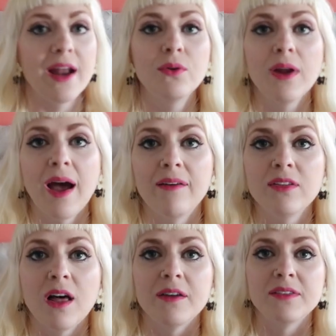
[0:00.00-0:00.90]
I don't have
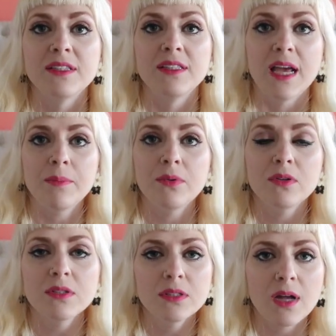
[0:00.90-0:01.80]
a lot of
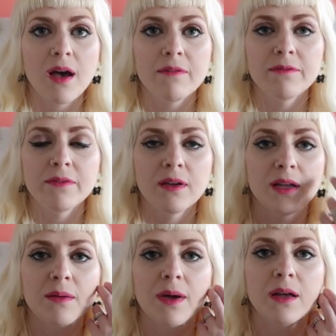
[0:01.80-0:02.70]
staple stuff
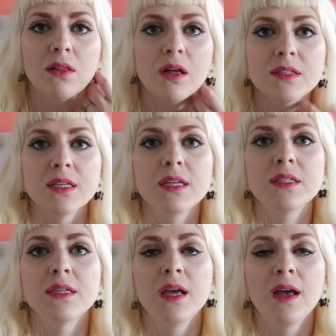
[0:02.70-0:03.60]
in my
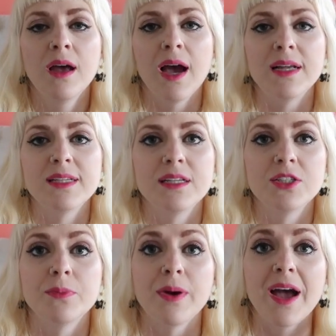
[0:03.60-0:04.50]
closet. I
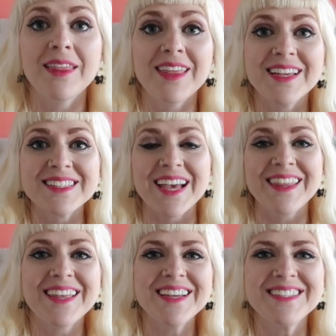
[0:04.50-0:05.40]
tend to buy things
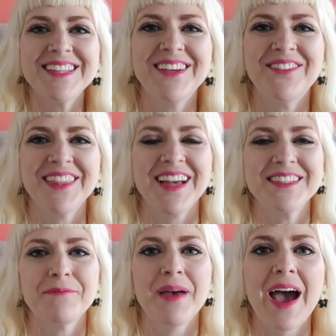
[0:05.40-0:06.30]
like this with
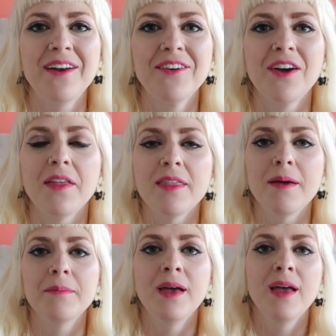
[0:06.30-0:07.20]
lots of pattern on
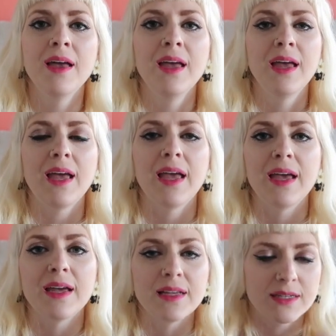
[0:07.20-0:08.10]
them,
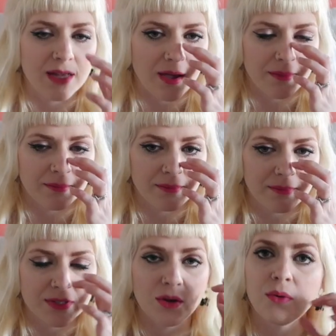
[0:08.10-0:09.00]
and
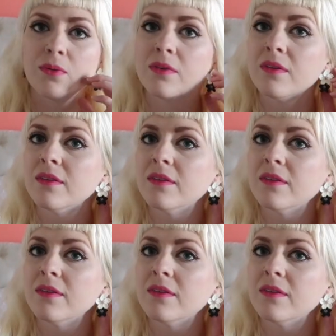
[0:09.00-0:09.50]
so